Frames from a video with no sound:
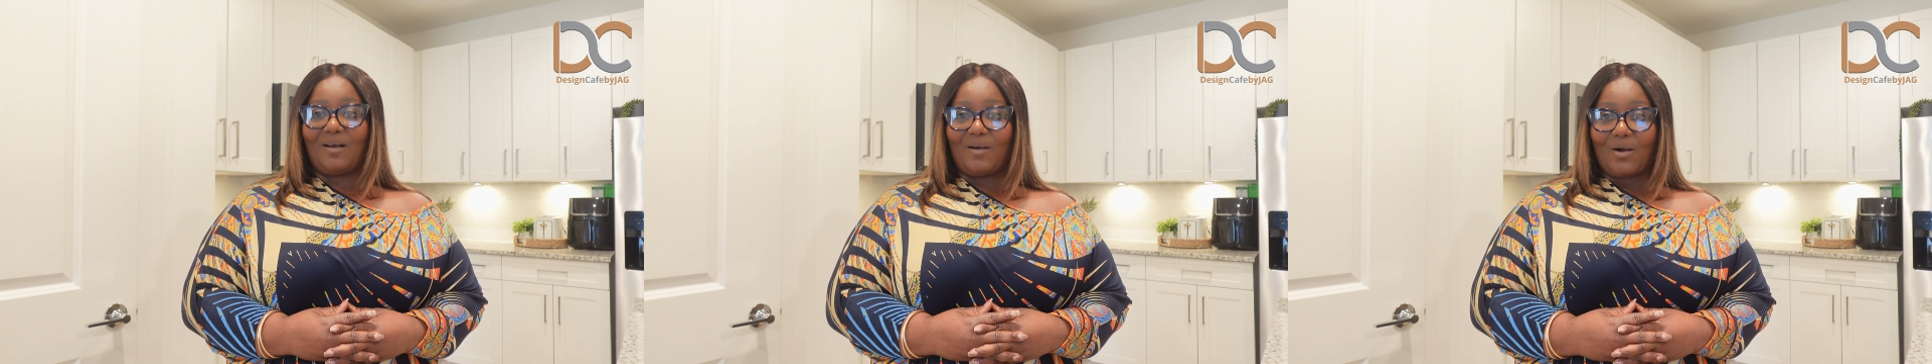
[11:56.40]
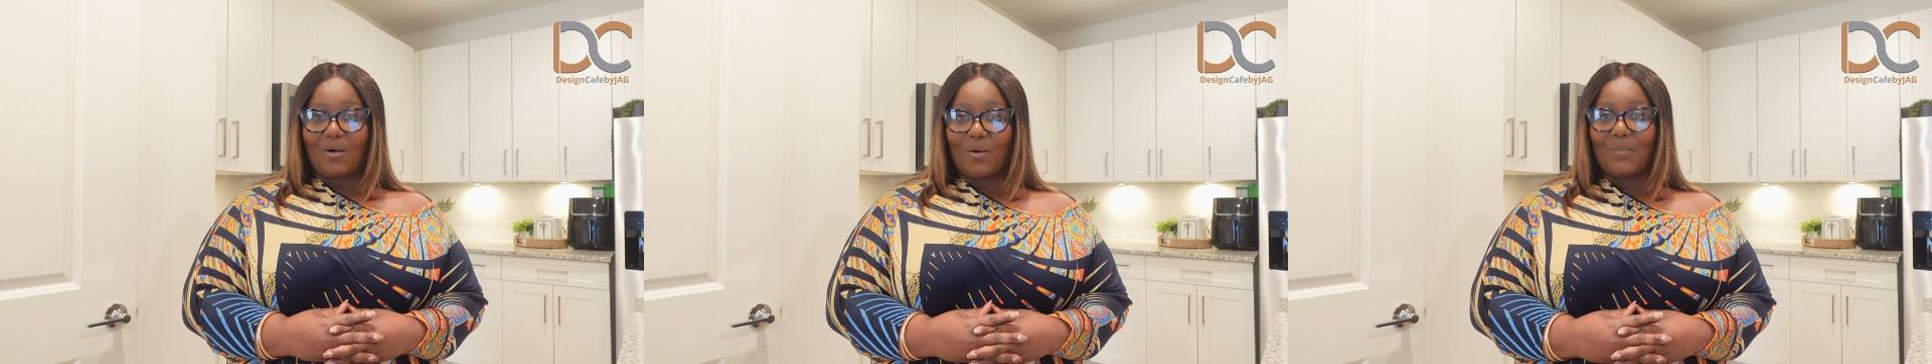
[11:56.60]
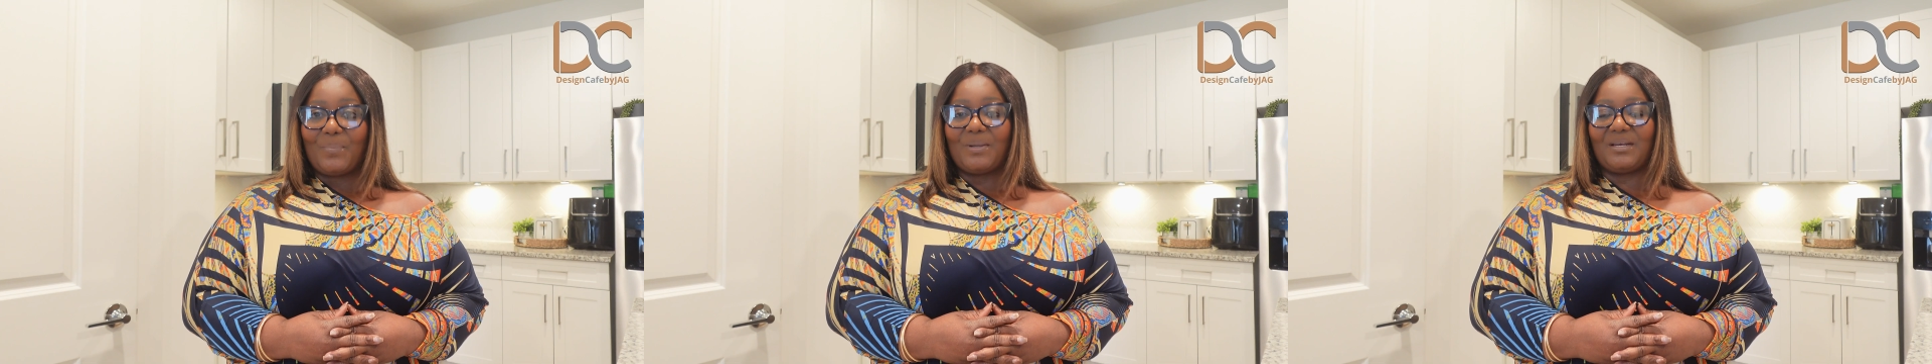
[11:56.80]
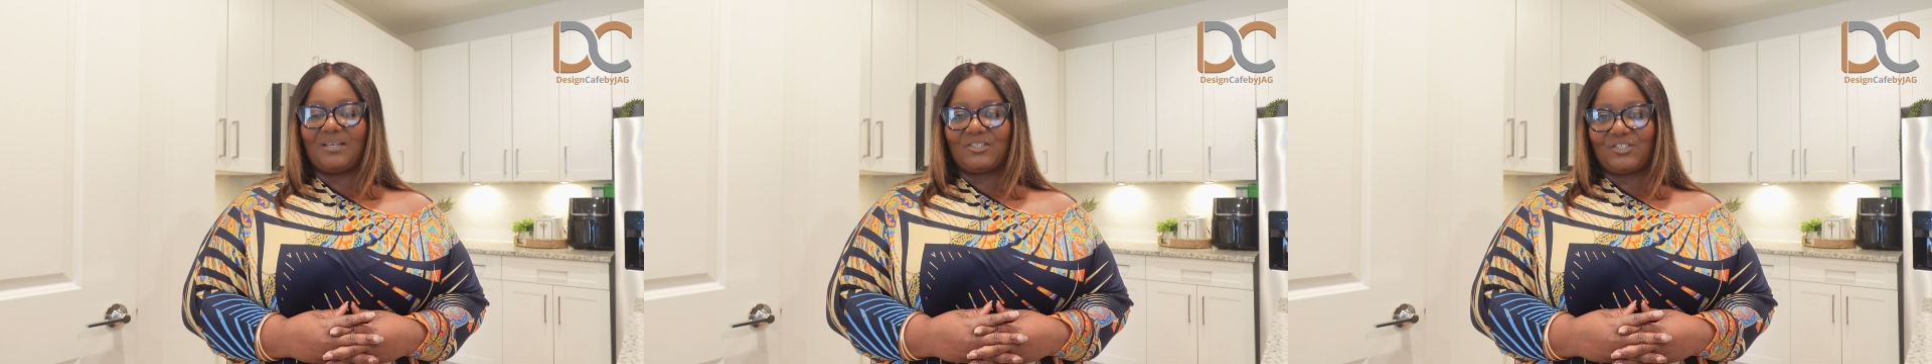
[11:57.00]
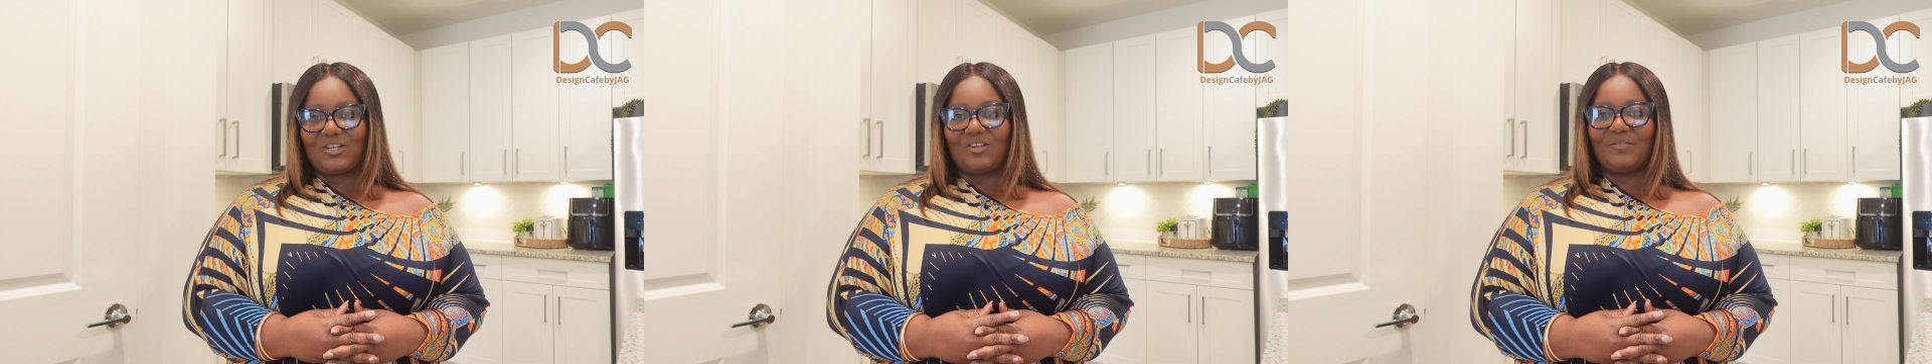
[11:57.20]
open
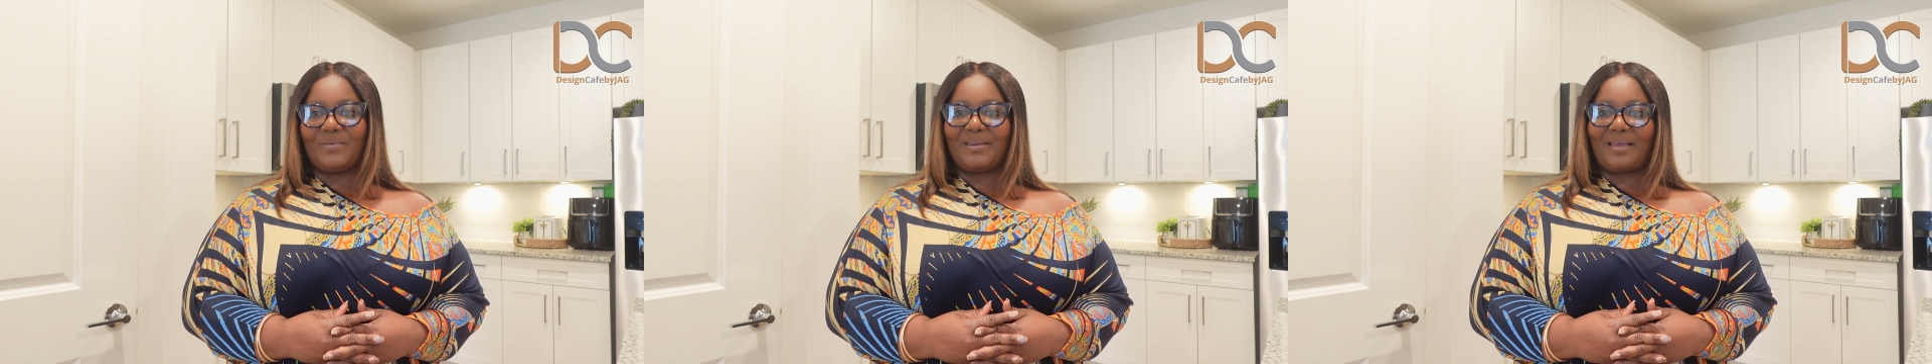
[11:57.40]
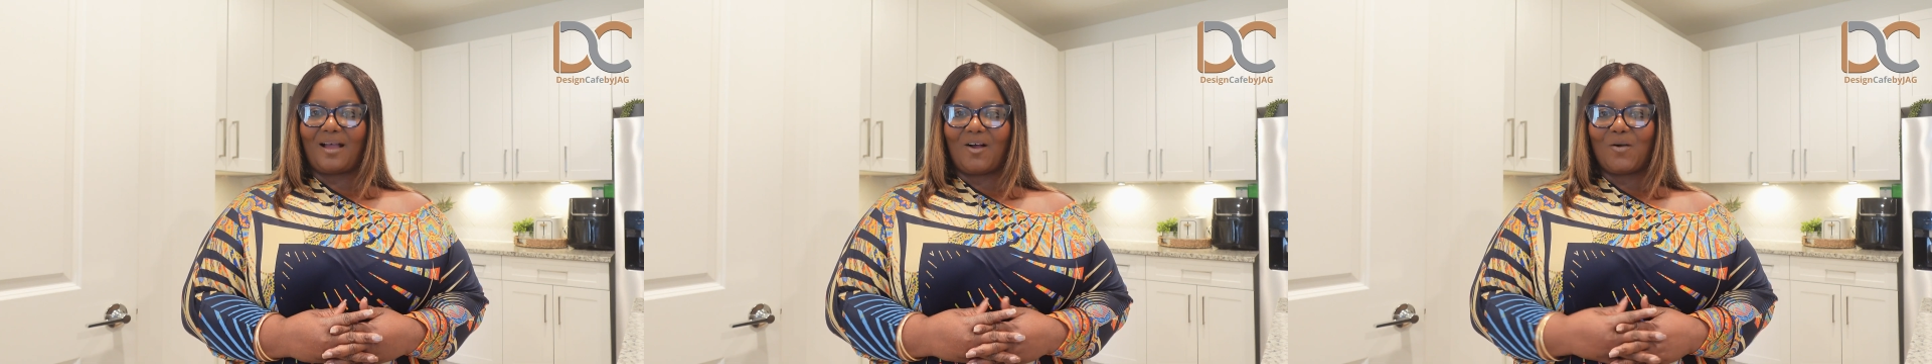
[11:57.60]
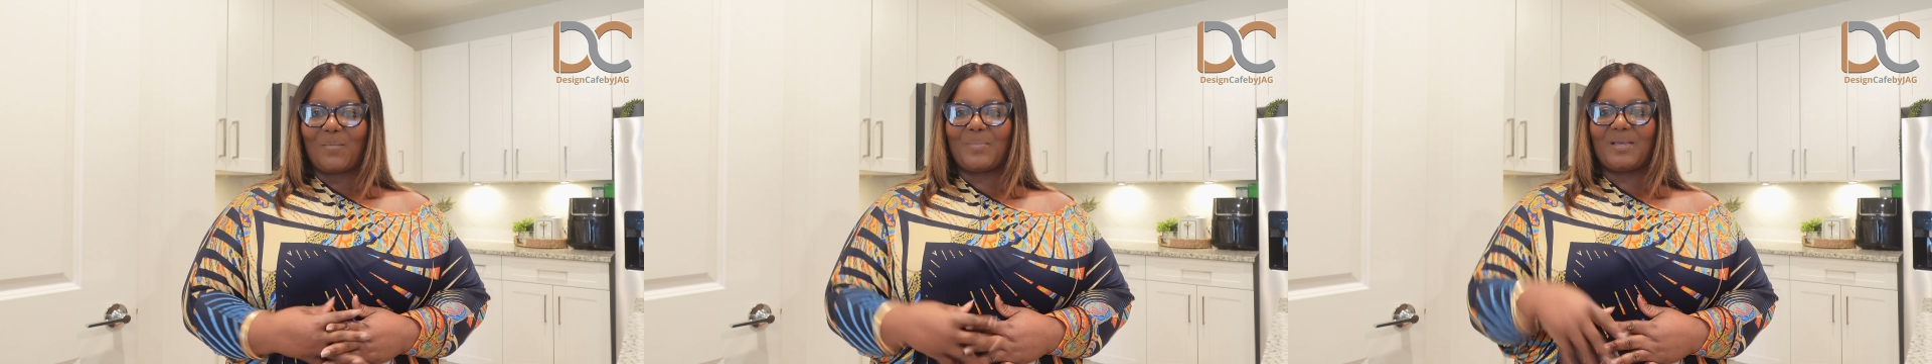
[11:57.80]
shelving out,